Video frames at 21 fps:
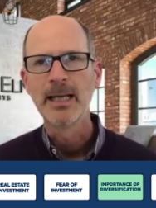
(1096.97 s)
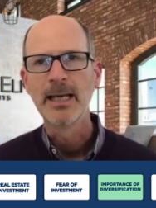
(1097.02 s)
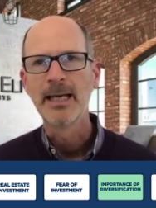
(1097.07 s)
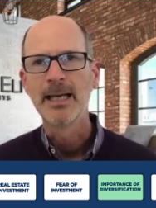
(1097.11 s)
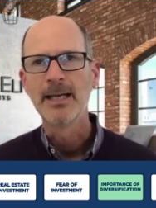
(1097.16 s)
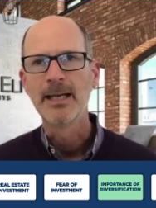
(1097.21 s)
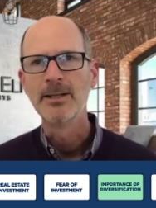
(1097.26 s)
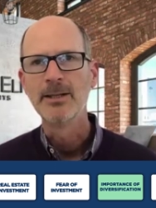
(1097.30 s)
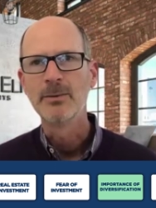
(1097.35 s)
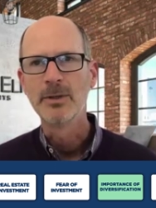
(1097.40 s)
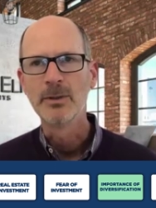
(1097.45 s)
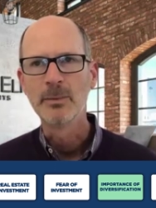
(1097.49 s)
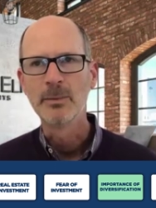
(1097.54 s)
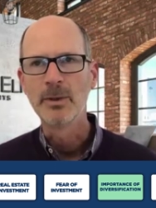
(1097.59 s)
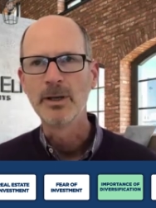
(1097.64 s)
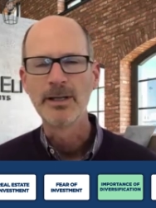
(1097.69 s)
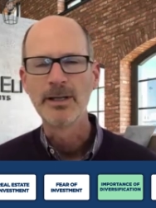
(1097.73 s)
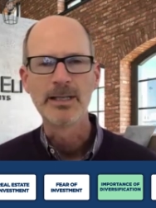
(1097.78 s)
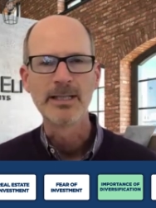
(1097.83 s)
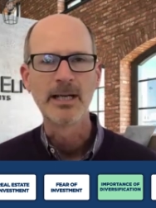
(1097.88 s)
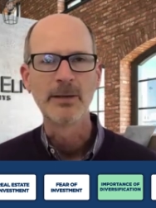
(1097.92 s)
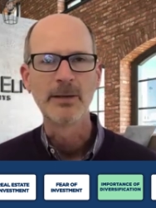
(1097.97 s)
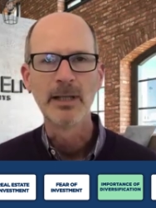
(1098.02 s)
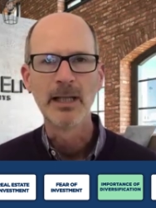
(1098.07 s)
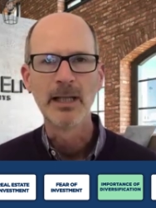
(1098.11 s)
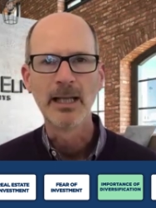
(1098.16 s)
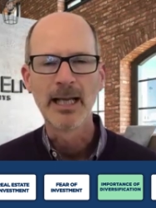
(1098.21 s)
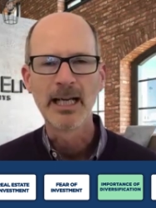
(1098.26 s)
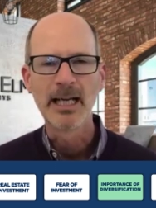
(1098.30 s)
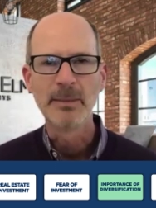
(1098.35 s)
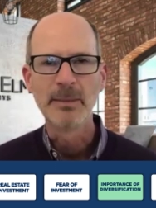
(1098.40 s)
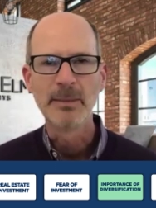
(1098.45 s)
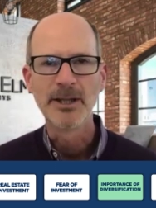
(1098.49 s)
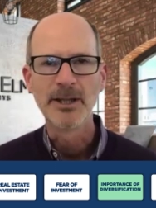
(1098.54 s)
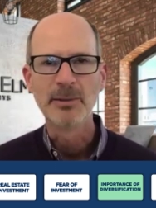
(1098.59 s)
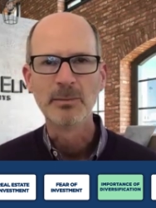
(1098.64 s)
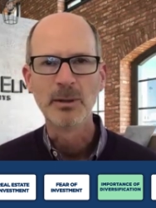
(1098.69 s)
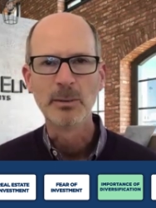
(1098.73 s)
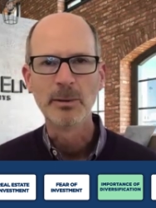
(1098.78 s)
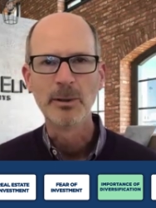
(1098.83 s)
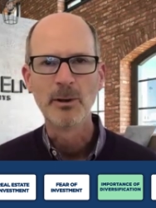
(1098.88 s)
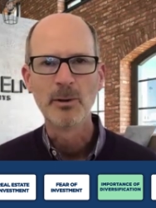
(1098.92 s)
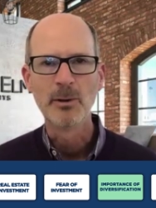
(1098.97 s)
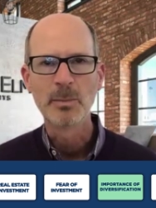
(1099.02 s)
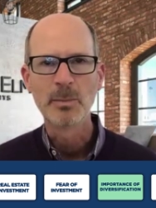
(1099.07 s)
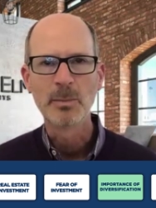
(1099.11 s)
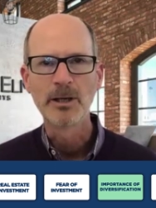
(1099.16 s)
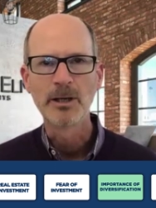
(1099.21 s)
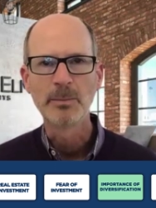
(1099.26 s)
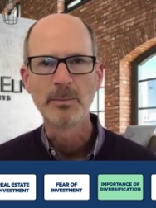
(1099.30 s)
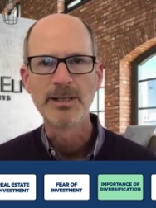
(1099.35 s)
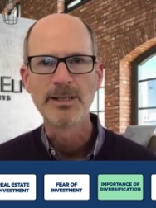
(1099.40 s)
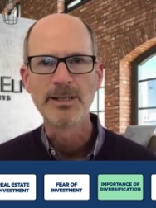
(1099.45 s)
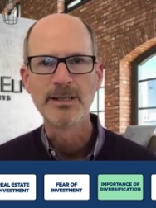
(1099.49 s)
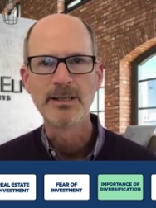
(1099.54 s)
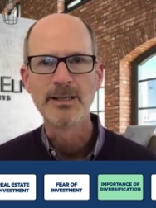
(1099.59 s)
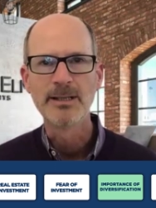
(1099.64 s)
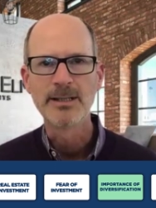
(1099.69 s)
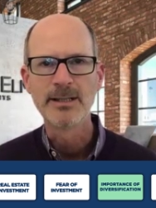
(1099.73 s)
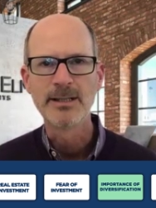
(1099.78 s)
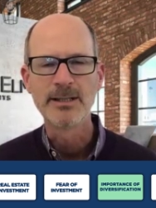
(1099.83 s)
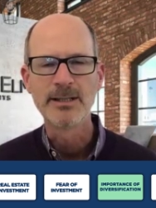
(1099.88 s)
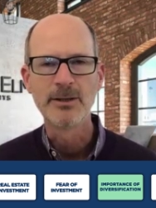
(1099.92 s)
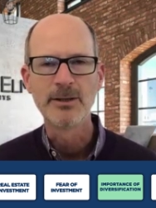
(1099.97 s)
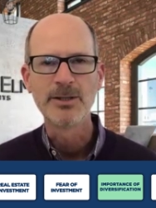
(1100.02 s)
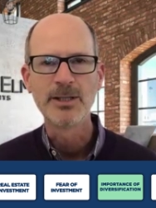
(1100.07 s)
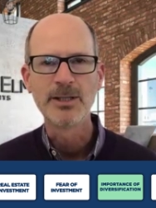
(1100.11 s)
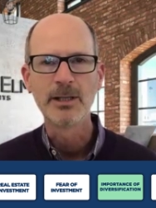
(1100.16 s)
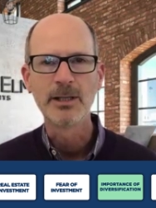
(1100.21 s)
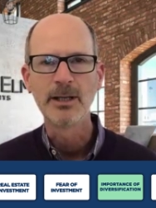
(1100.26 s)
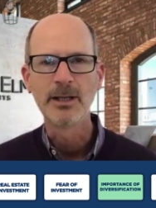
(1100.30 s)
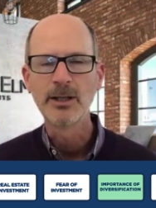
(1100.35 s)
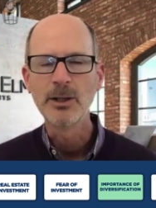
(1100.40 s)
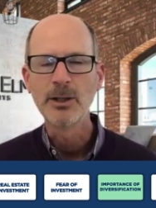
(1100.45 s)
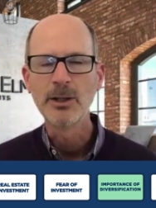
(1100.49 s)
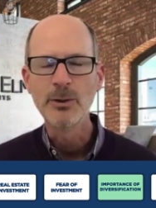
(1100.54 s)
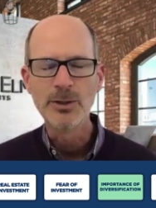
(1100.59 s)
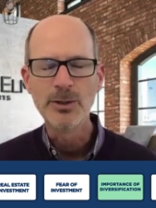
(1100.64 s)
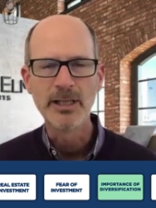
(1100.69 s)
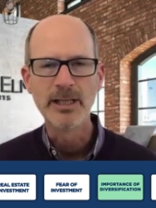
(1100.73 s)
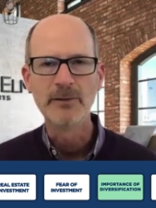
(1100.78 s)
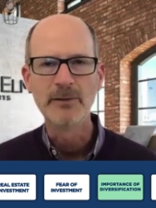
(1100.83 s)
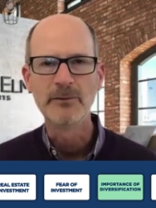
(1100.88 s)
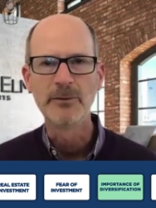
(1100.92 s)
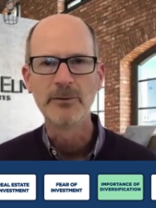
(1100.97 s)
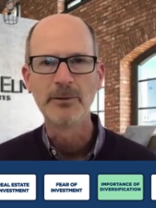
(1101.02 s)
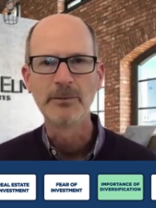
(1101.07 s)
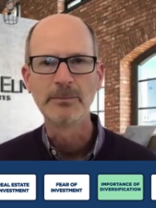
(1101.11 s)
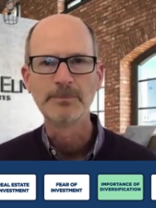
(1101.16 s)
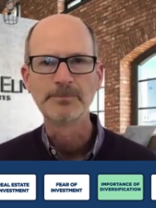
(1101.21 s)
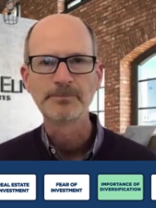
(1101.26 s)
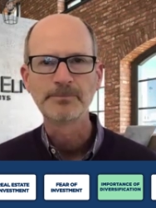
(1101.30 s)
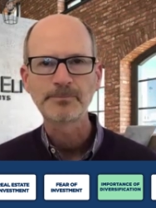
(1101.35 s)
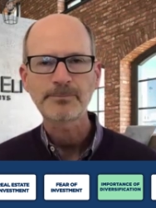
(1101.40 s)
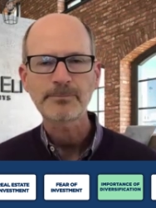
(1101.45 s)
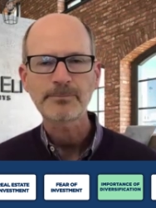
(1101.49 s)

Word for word: And one of the things I really like about the mobile home park business is there's still a huge need for